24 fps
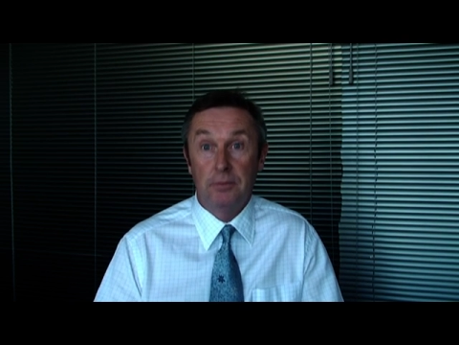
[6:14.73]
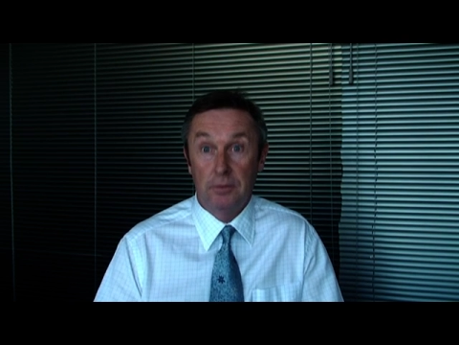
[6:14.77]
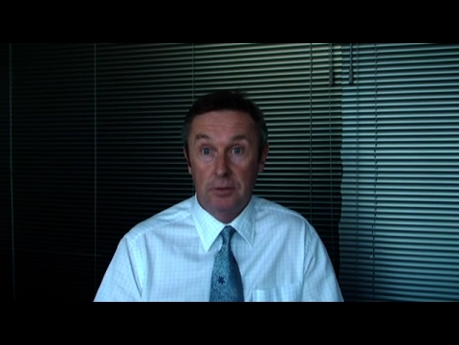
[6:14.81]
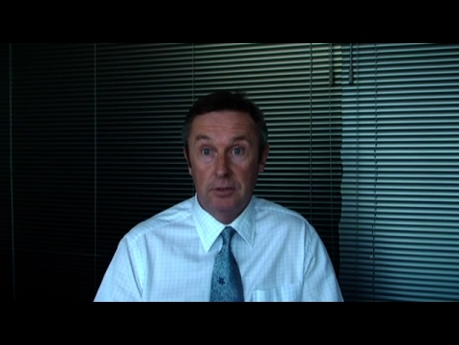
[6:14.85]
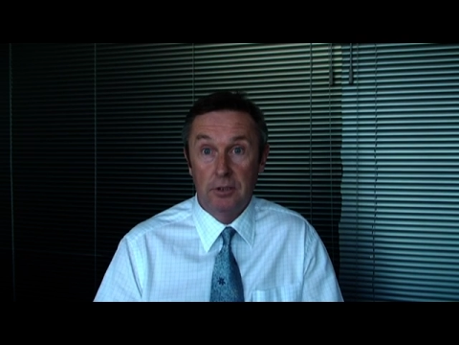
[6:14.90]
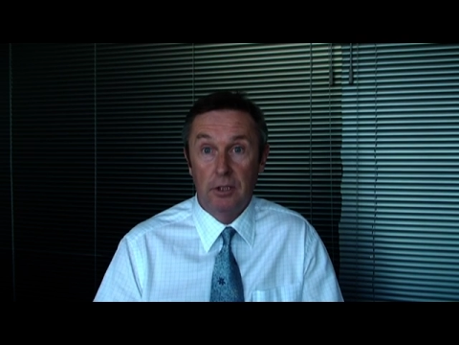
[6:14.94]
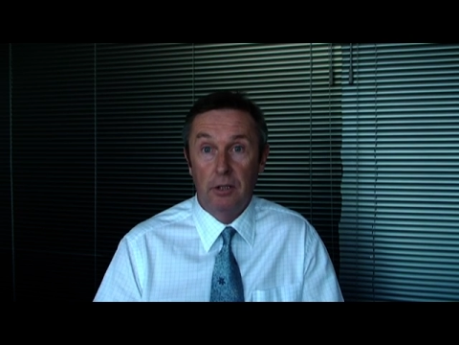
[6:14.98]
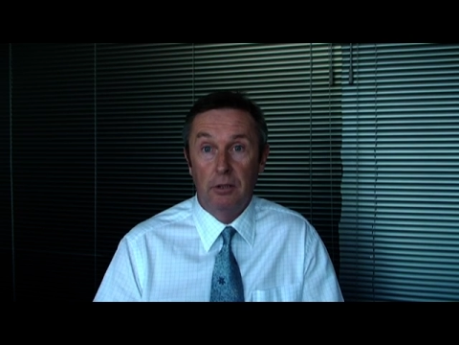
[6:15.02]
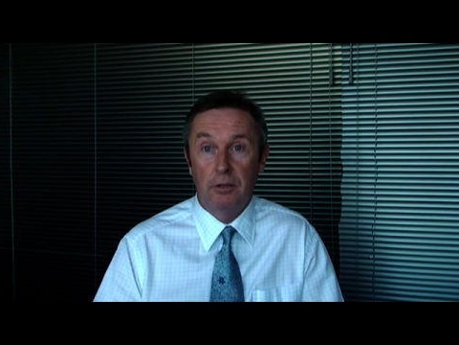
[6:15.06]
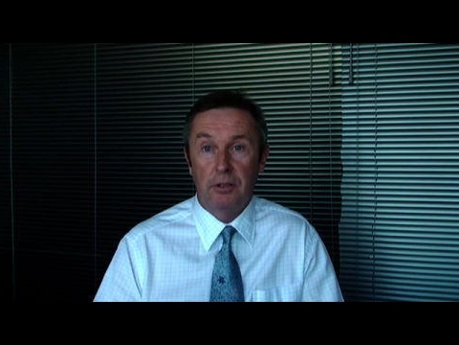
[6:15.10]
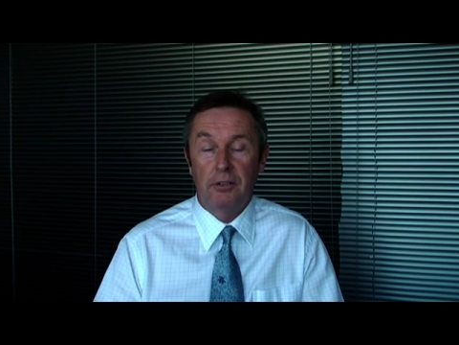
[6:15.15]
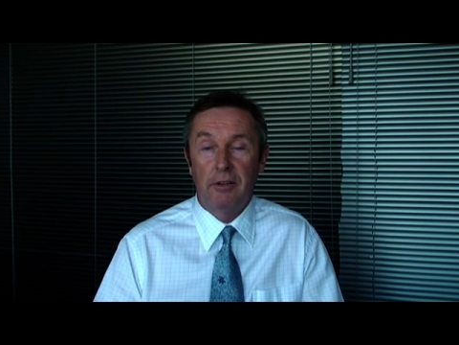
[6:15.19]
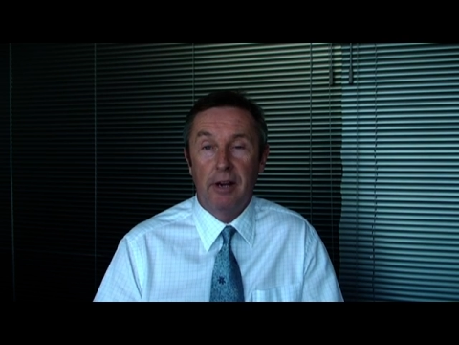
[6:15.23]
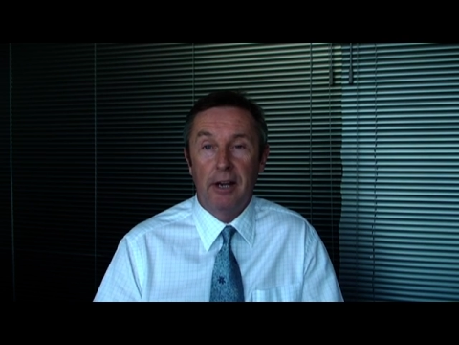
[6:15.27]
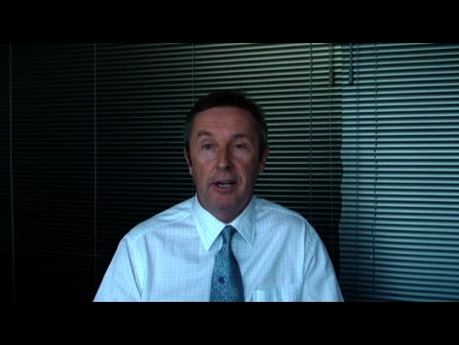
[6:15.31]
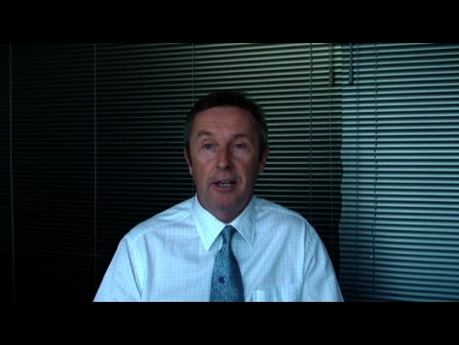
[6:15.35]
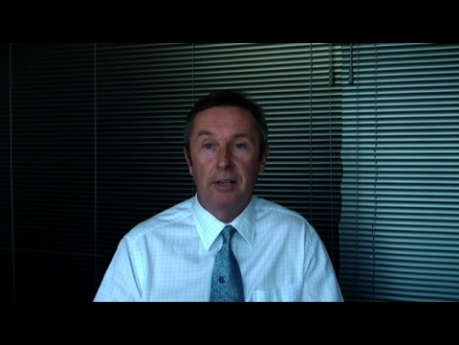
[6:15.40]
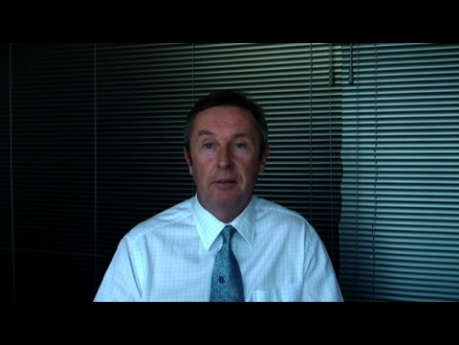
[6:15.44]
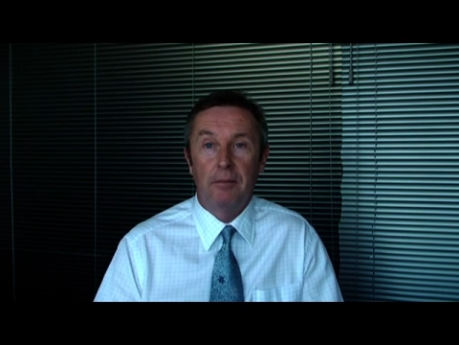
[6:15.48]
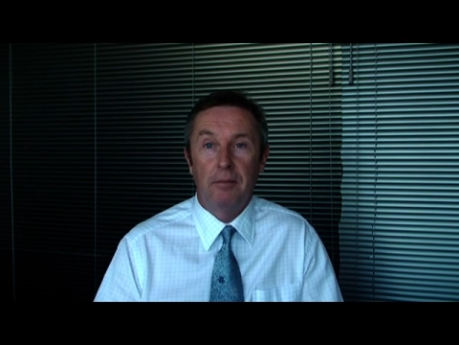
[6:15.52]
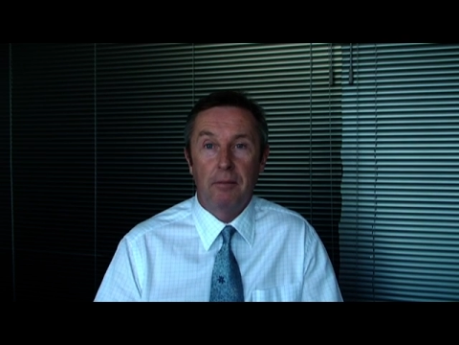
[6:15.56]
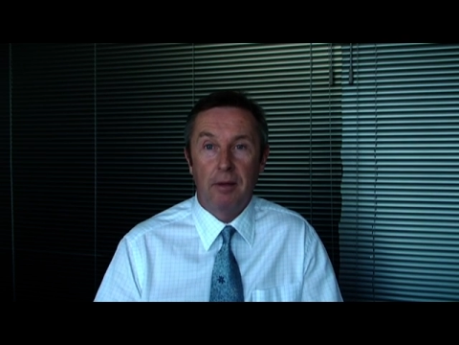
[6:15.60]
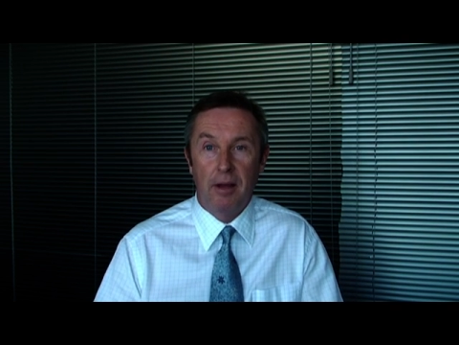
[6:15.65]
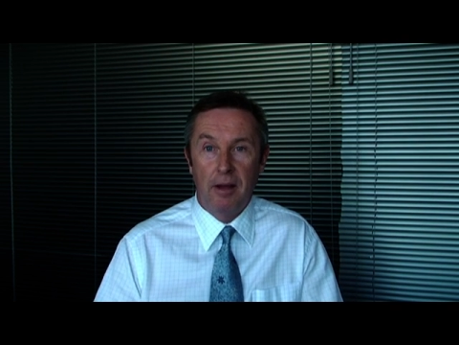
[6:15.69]
So it
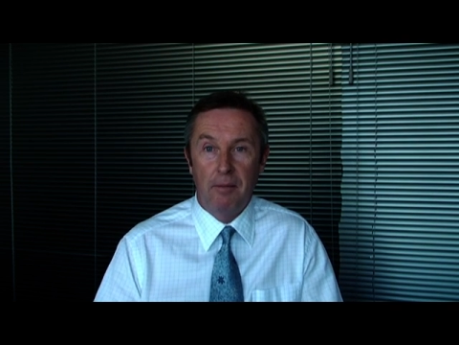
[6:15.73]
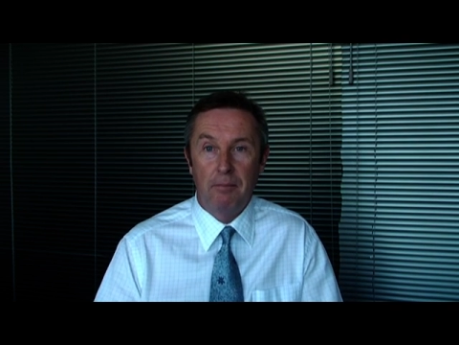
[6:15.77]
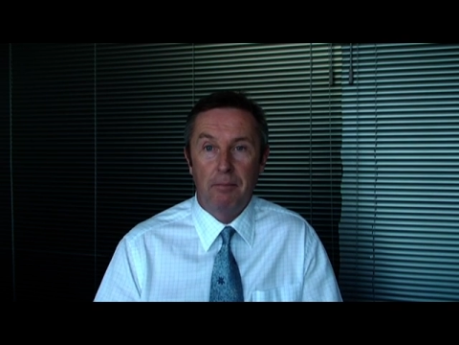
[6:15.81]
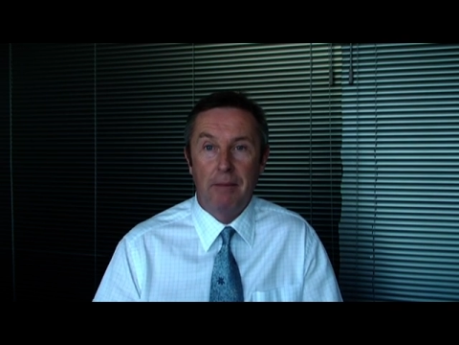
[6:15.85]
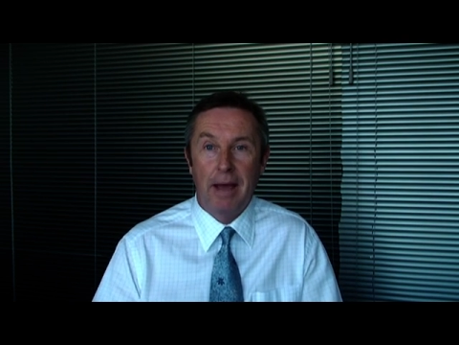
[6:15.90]
created a